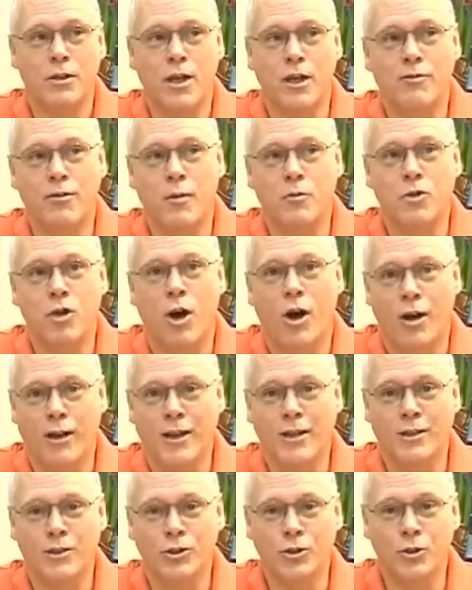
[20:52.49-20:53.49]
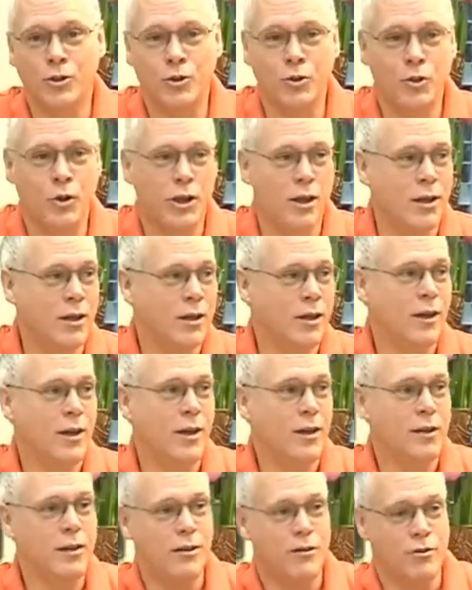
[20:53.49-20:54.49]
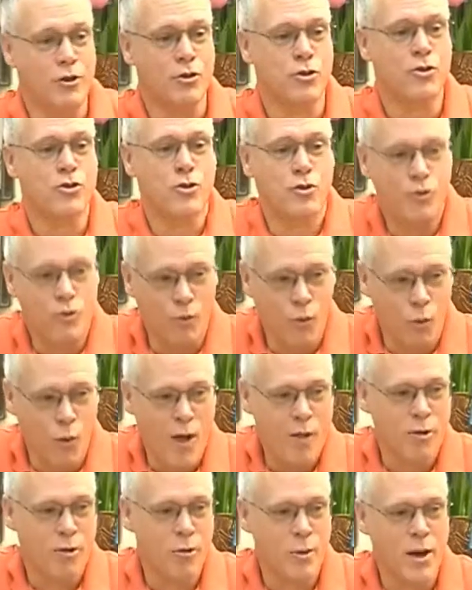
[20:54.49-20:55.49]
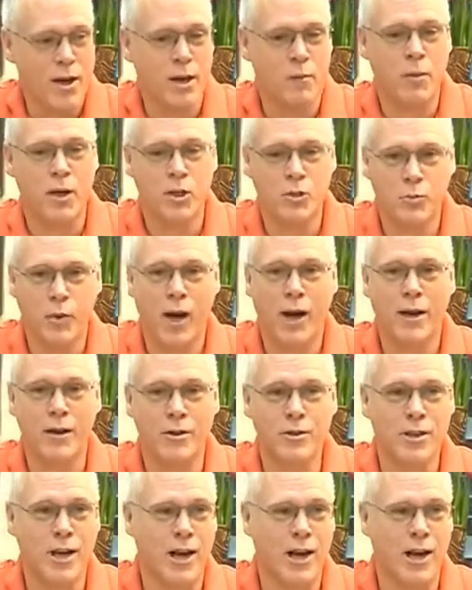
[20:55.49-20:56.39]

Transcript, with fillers: if I'm talking to, uh, if there's weather threatening my spotters,